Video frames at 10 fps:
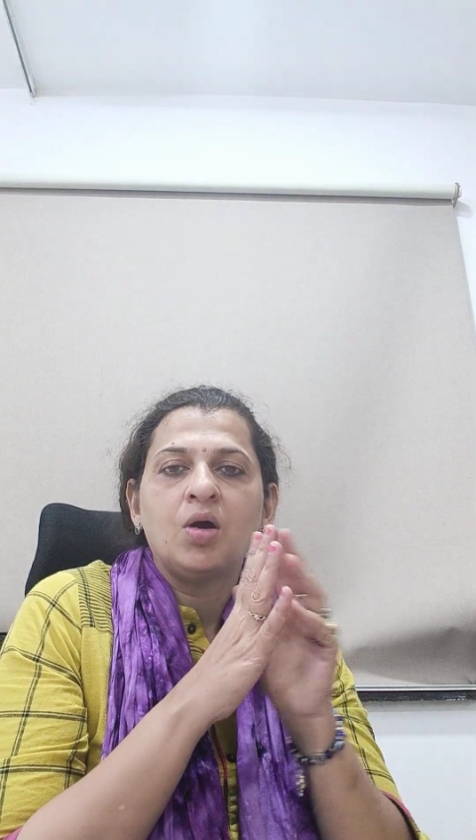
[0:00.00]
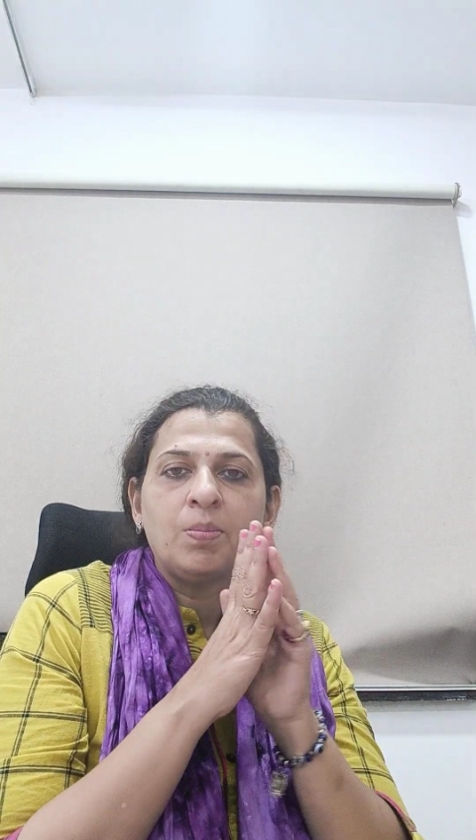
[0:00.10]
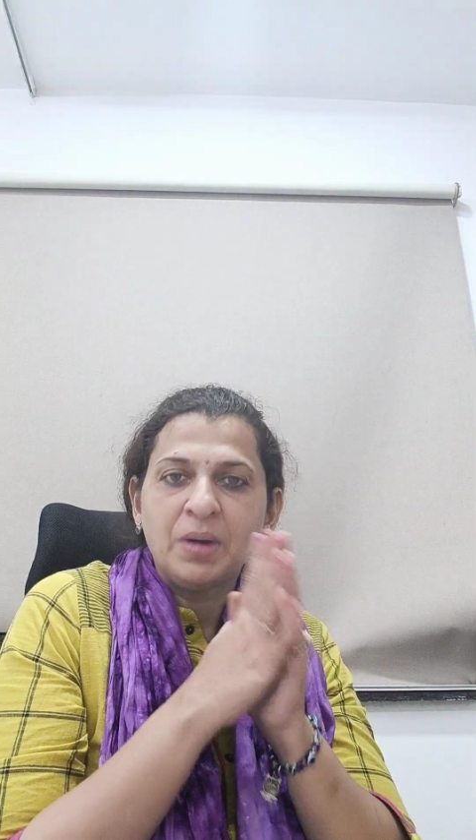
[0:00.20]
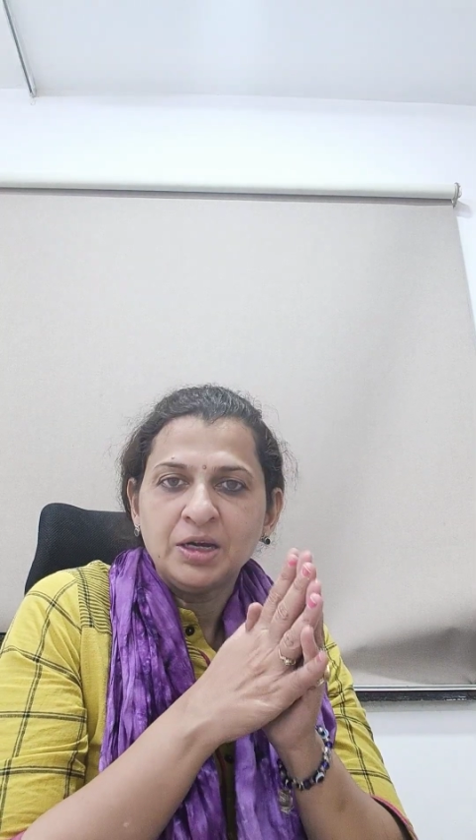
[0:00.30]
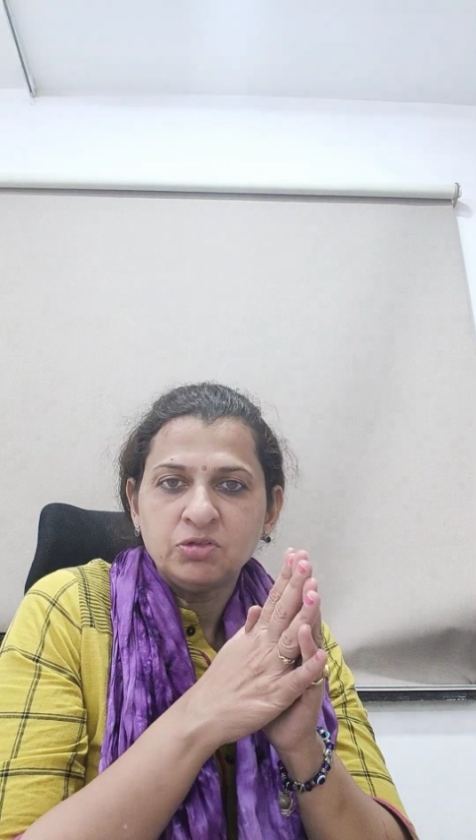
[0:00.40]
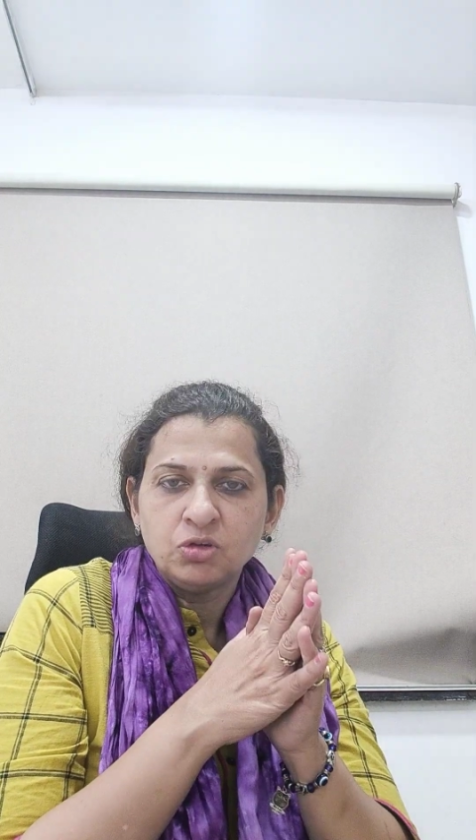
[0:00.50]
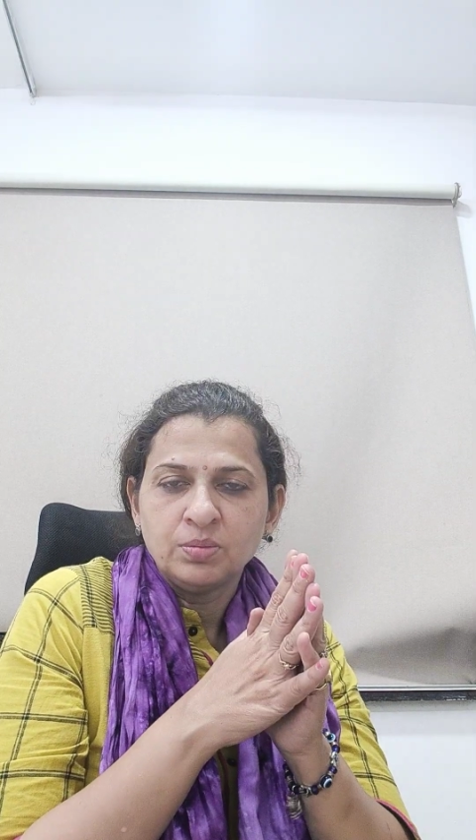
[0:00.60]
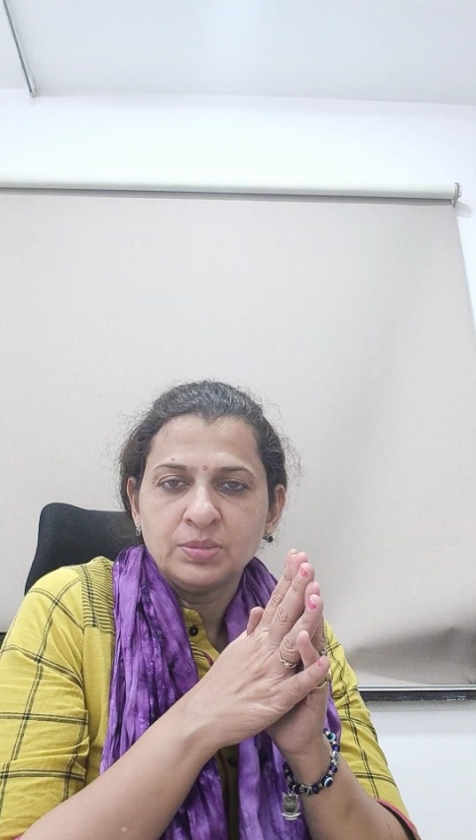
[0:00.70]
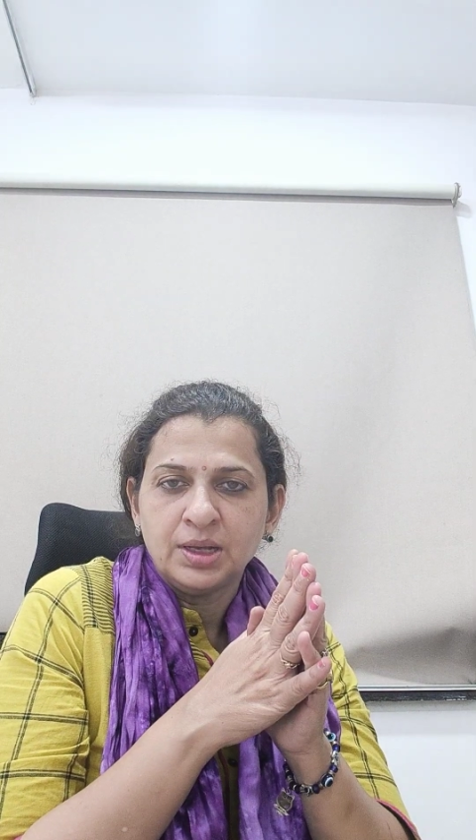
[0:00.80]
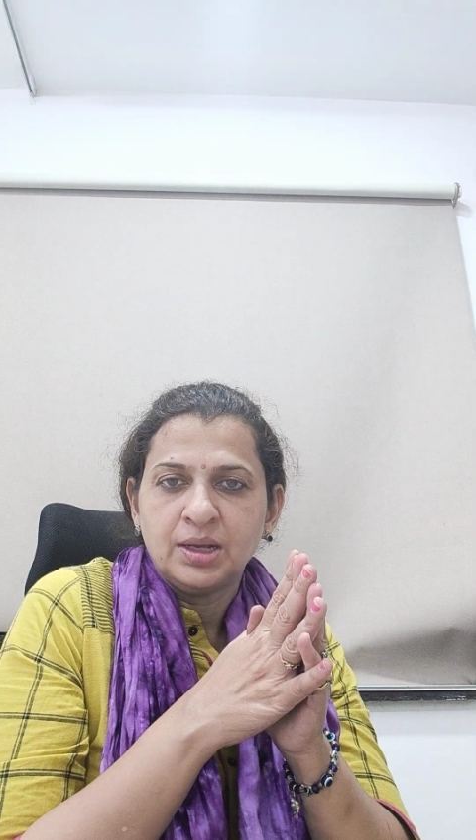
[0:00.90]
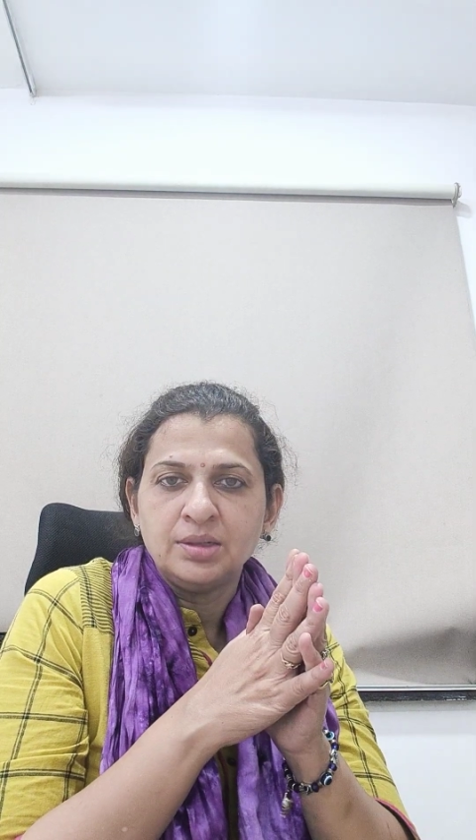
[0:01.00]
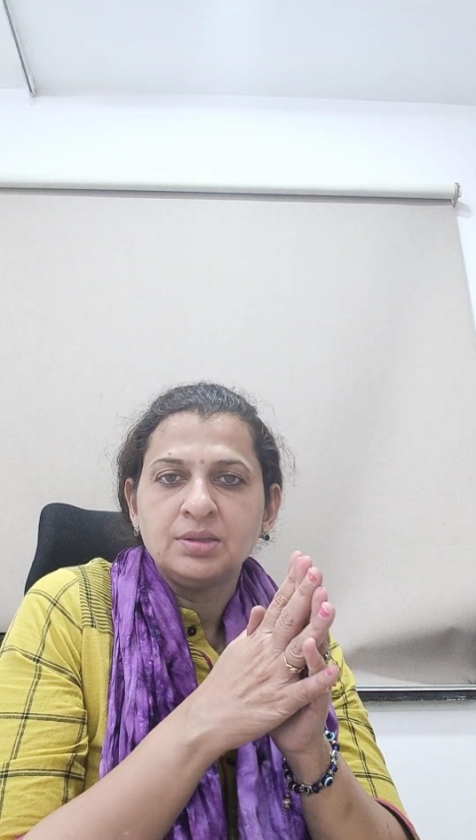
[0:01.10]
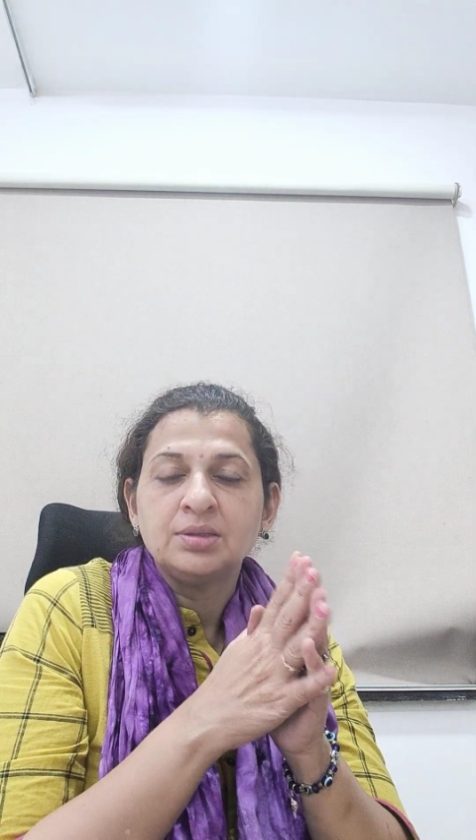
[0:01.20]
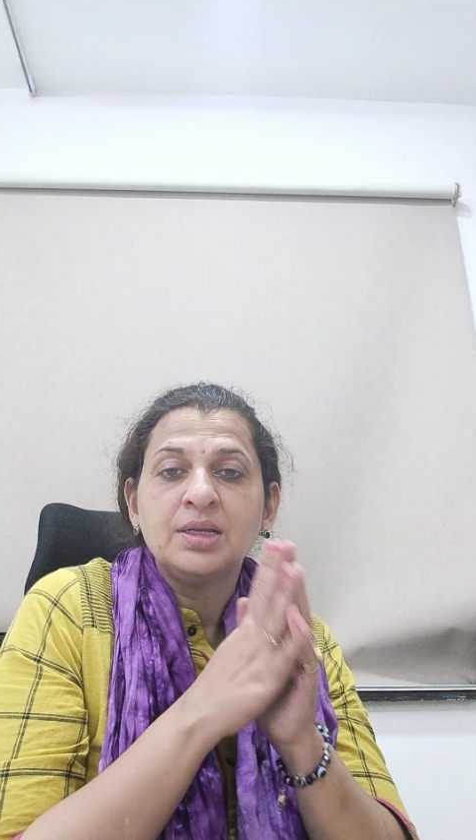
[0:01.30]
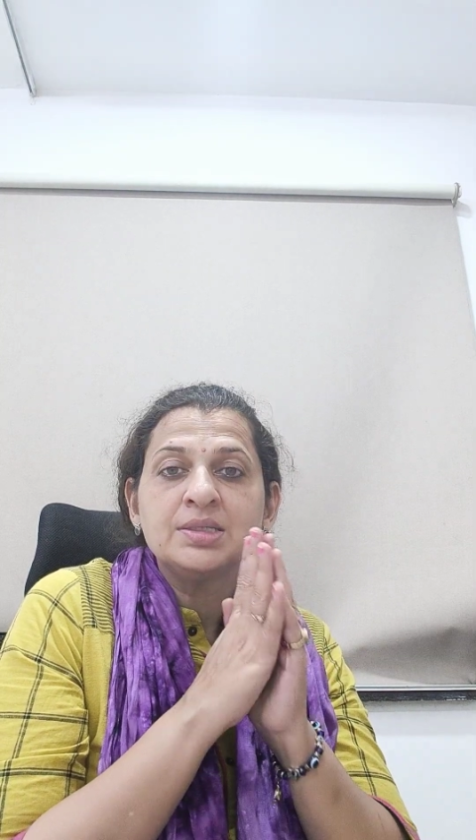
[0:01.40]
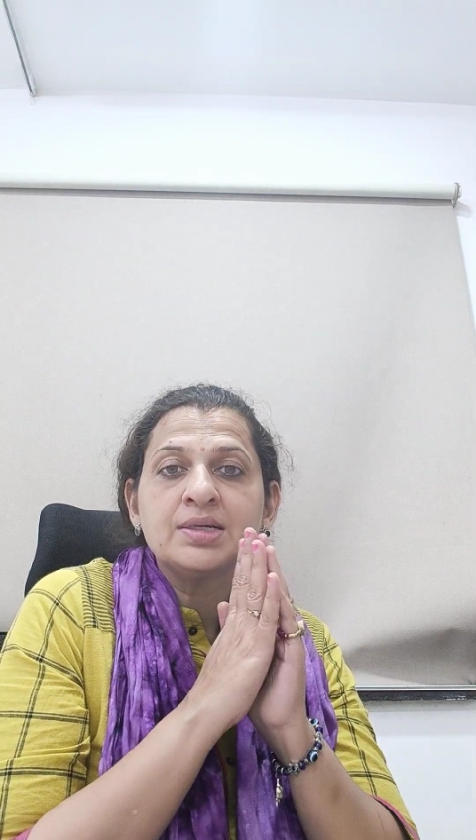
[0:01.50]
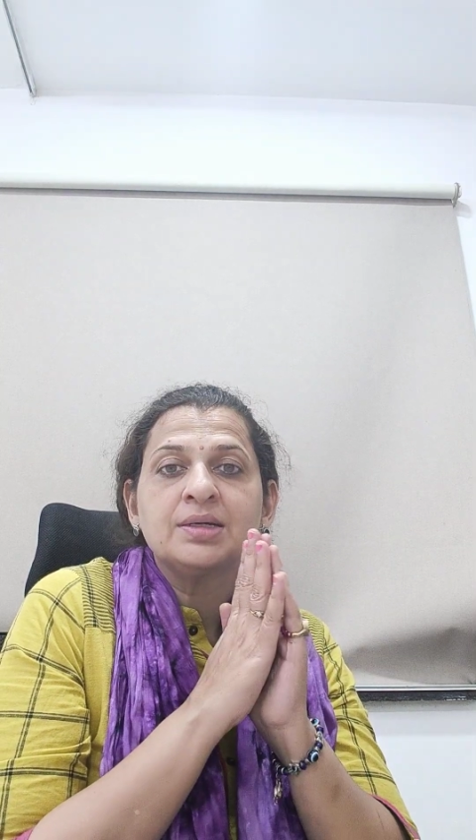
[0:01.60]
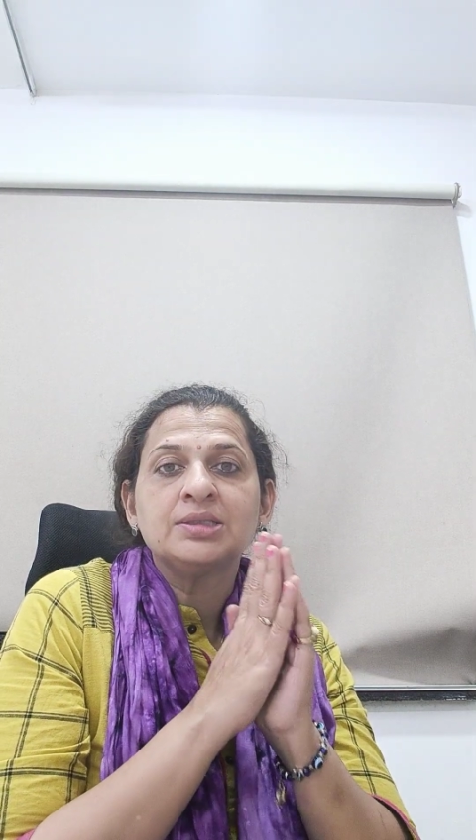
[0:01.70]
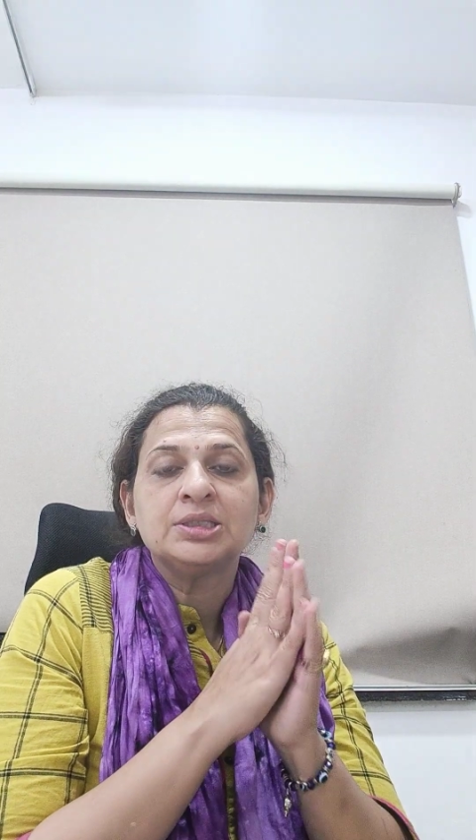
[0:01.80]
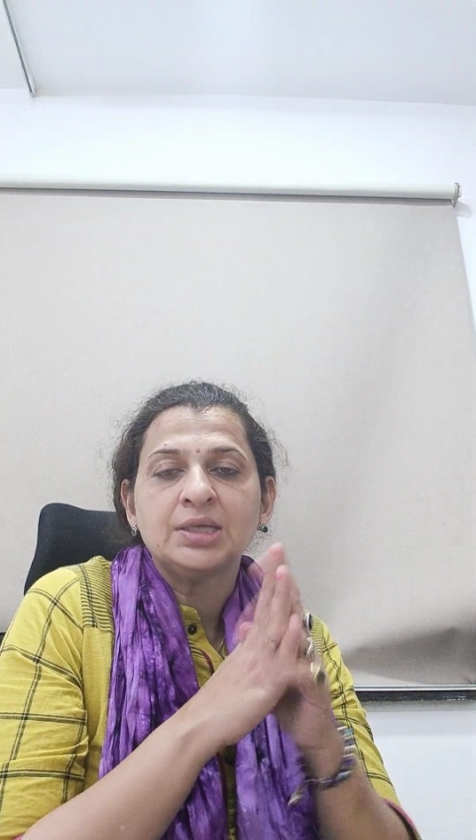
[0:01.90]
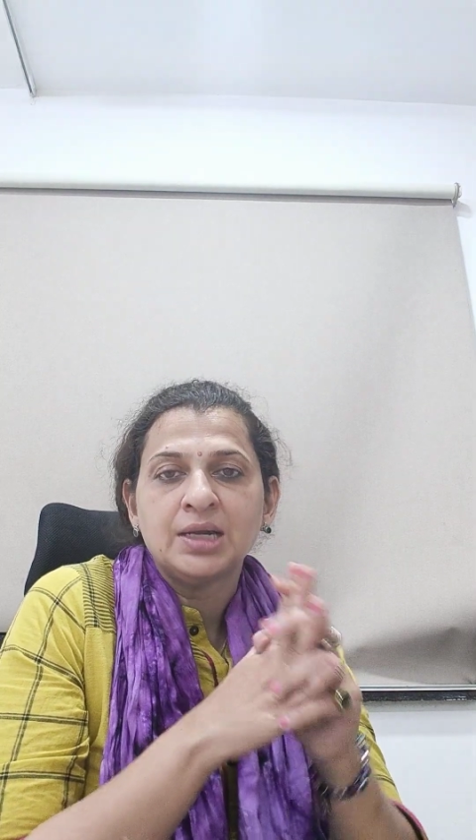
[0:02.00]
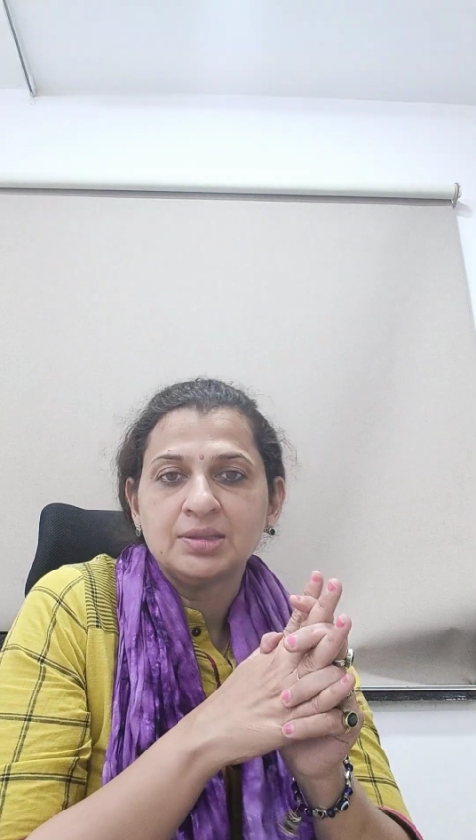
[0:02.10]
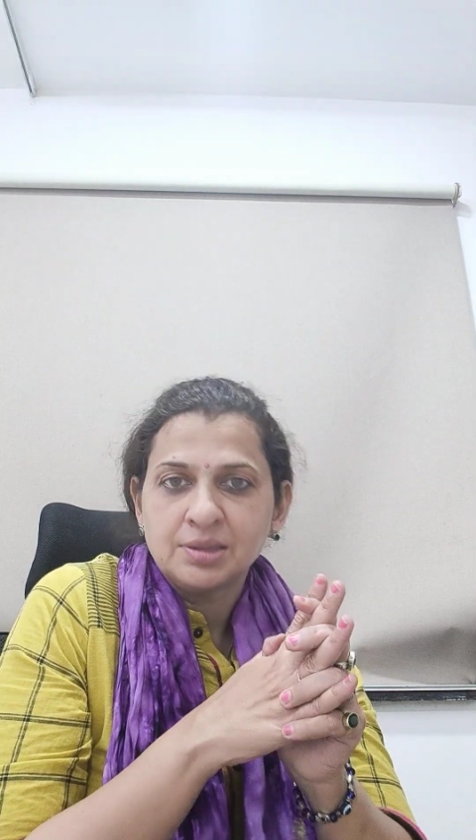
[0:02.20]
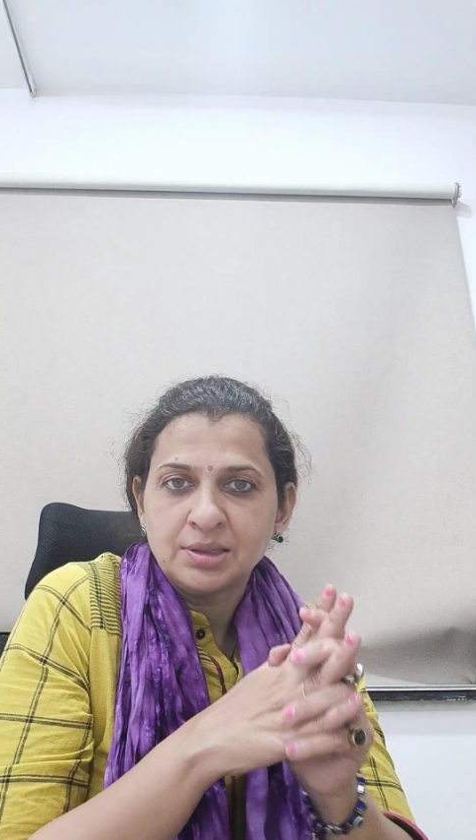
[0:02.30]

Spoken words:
Apart from that, there is a congenital